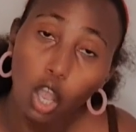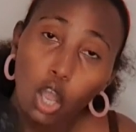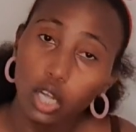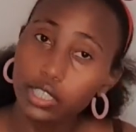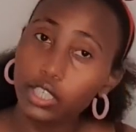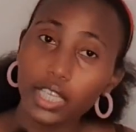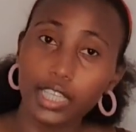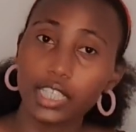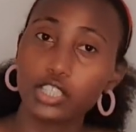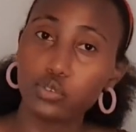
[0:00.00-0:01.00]
also in
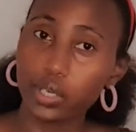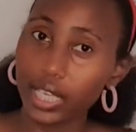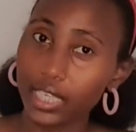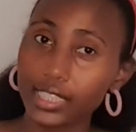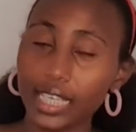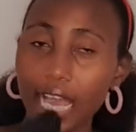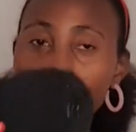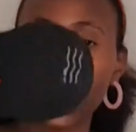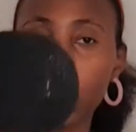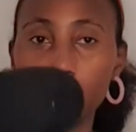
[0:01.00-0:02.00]
the streets, I
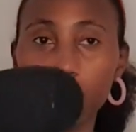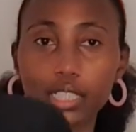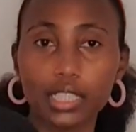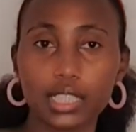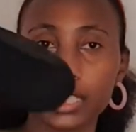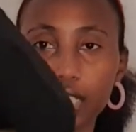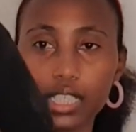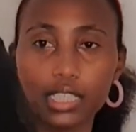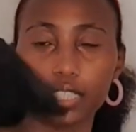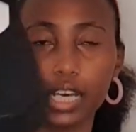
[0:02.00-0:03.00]
got
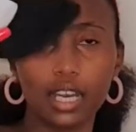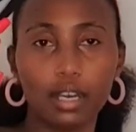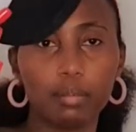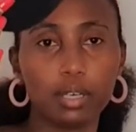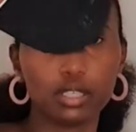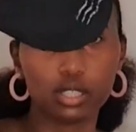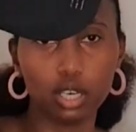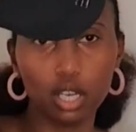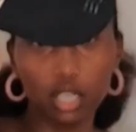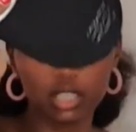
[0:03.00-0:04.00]
these
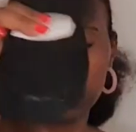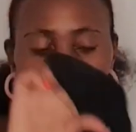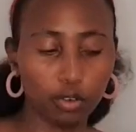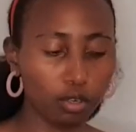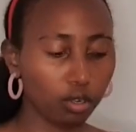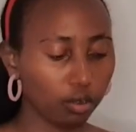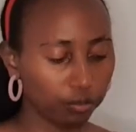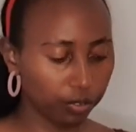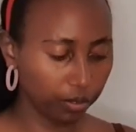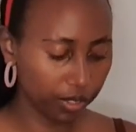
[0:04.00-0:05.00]
socks for
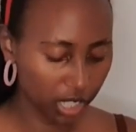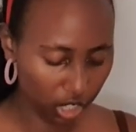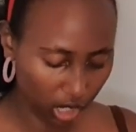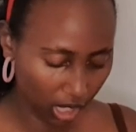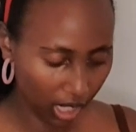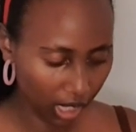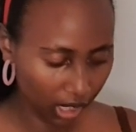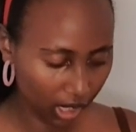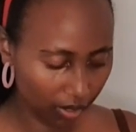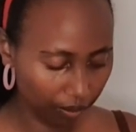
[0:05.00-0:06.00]
50
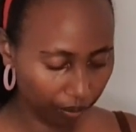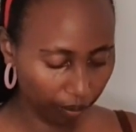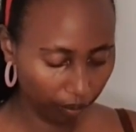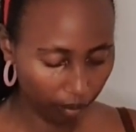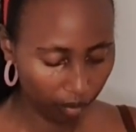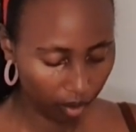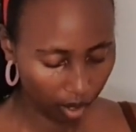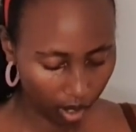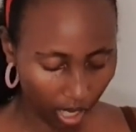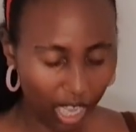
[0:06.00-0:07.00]
shillings.
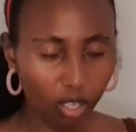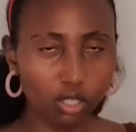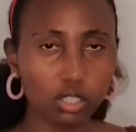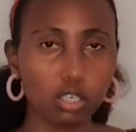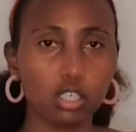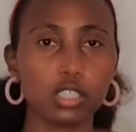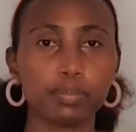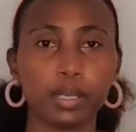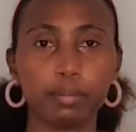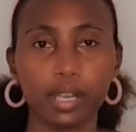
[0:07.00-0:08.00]
I also got
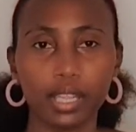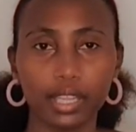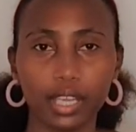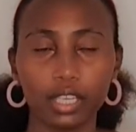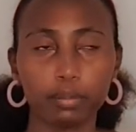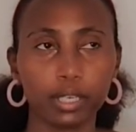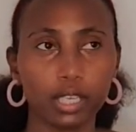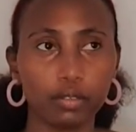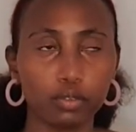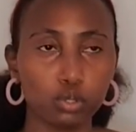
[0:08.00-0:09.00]
my brother and my
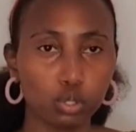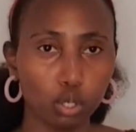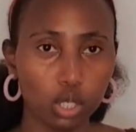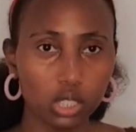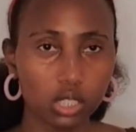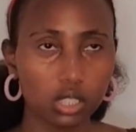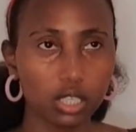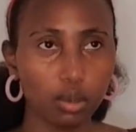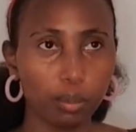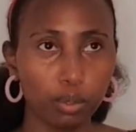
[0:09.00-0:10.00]
nephew socks. They
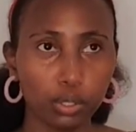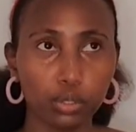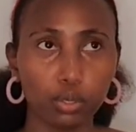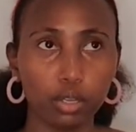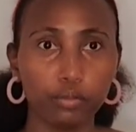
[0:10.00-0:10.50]
are both going